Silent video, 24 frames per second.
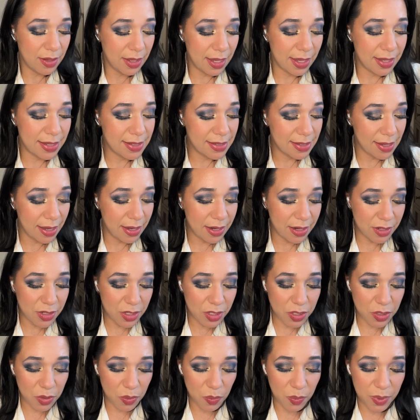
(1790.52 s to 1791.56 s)
excited
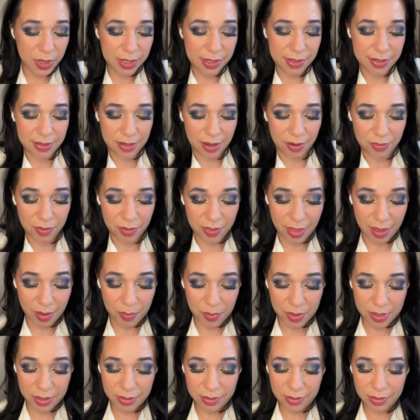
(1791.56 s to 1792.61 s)
to rediscover that
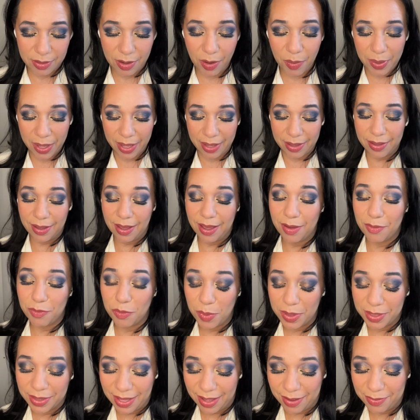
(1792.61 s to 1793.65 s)
one. Okay, I have
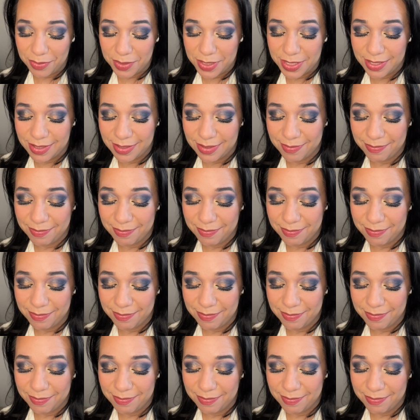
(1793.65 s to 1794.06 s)
one left.